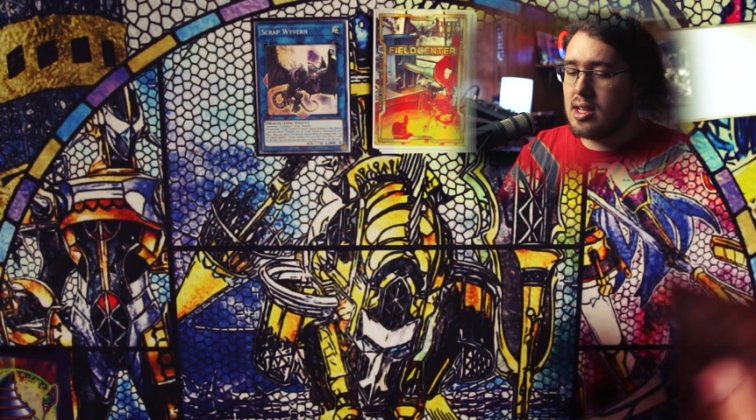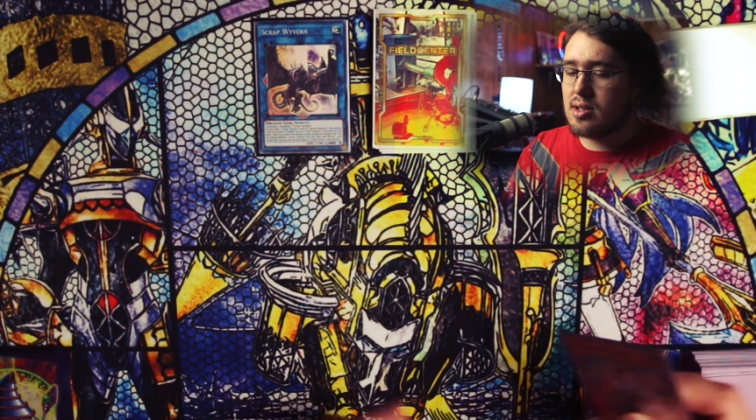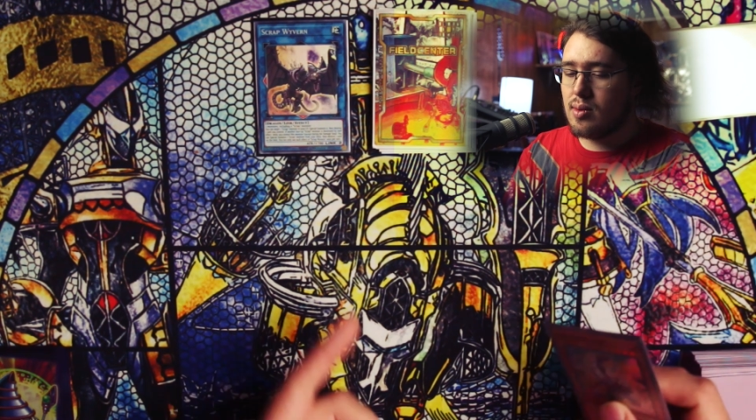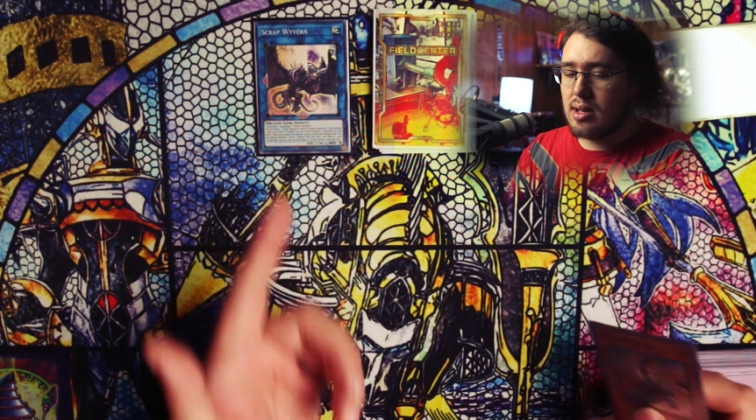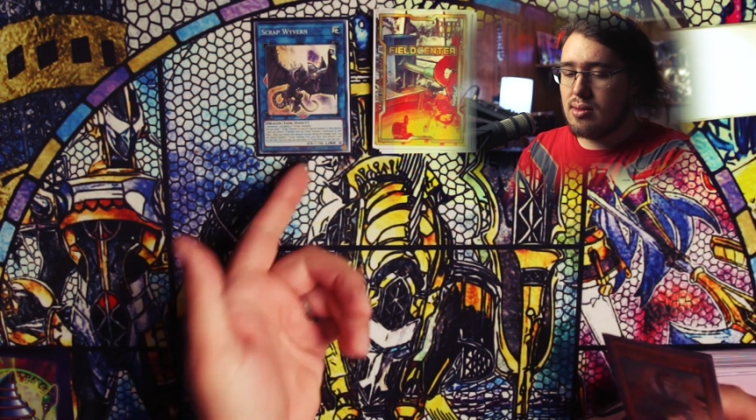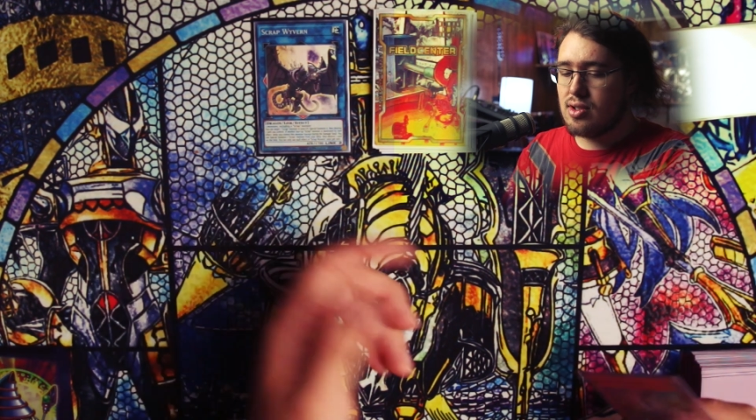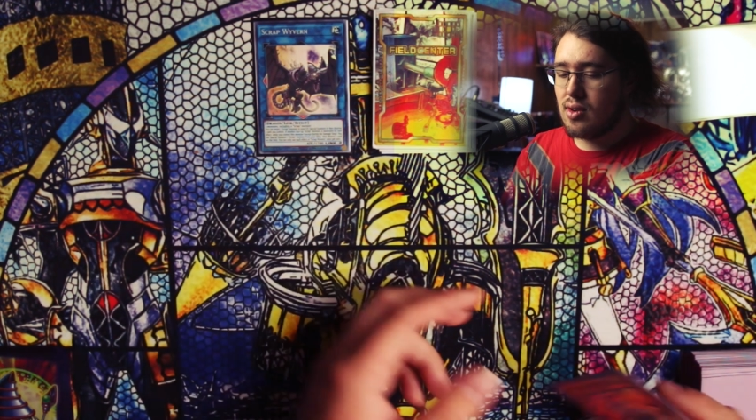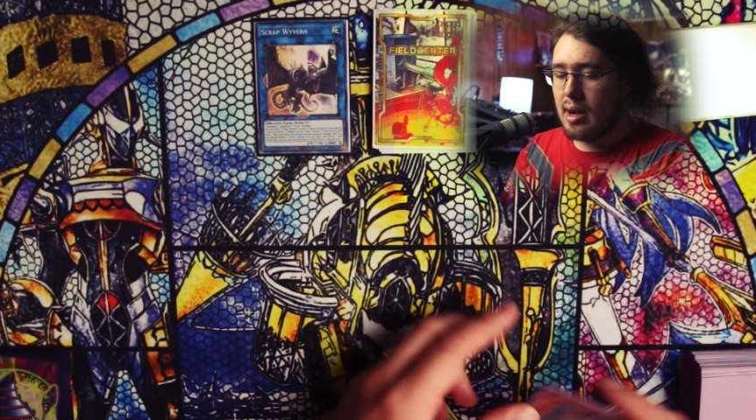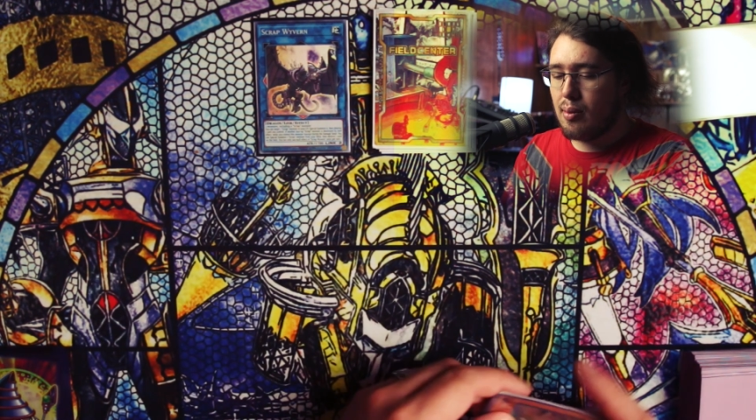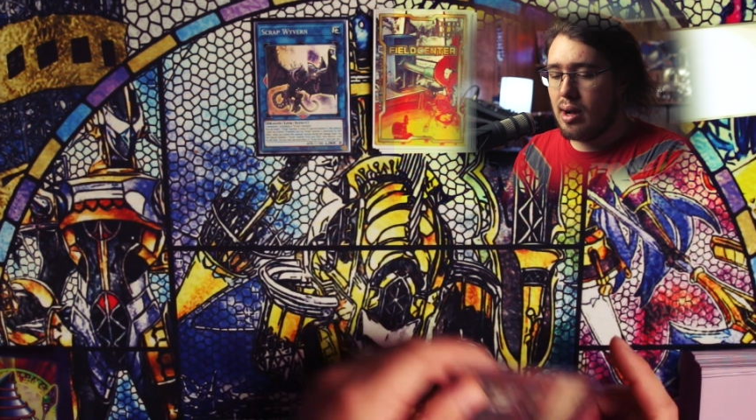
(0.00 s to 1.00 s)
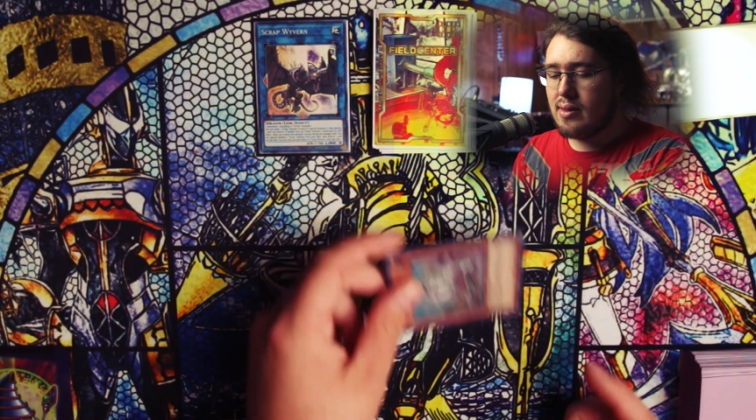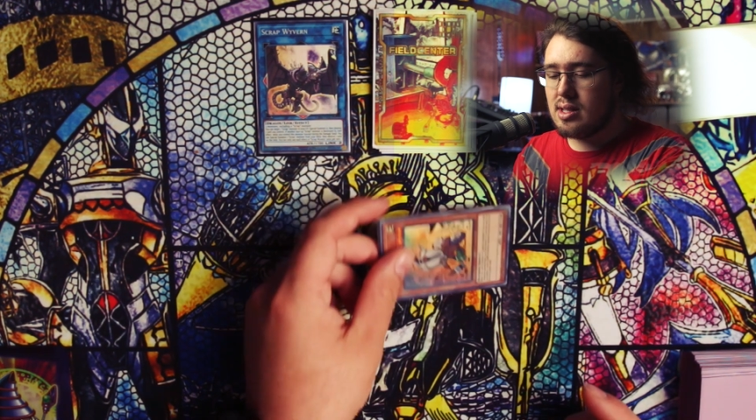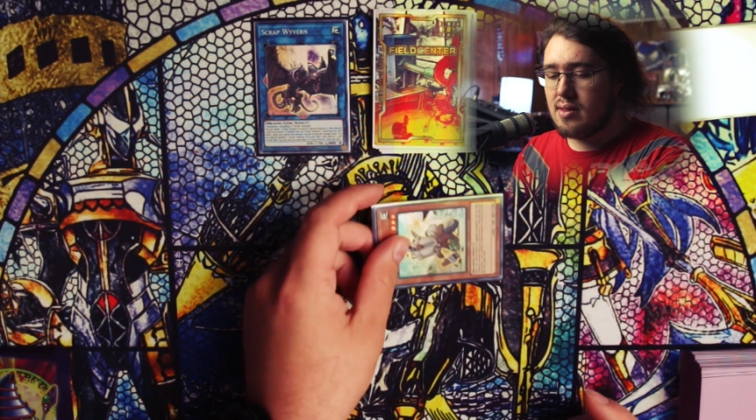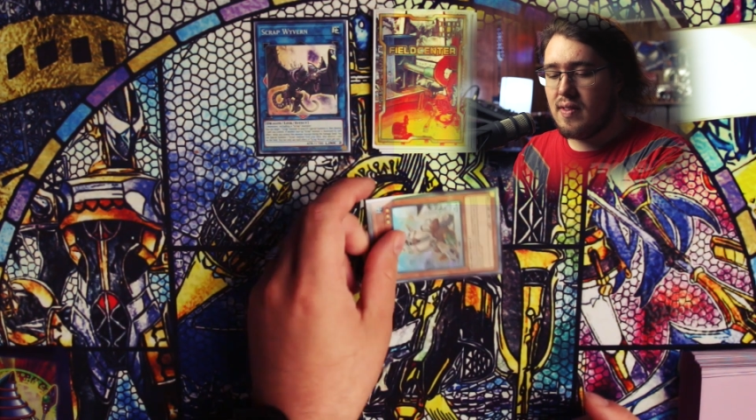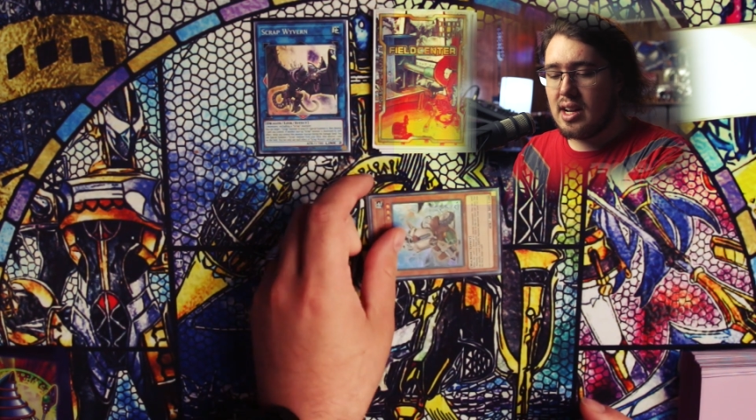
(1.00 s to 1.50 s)
So we'll use Scrap
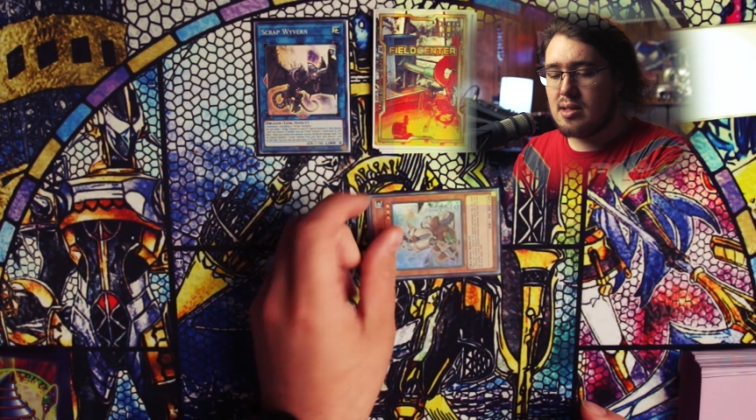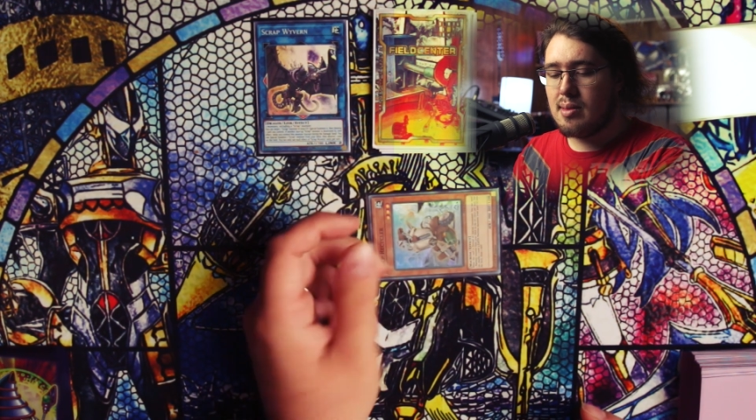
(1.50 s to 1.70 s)
Wyvern's effect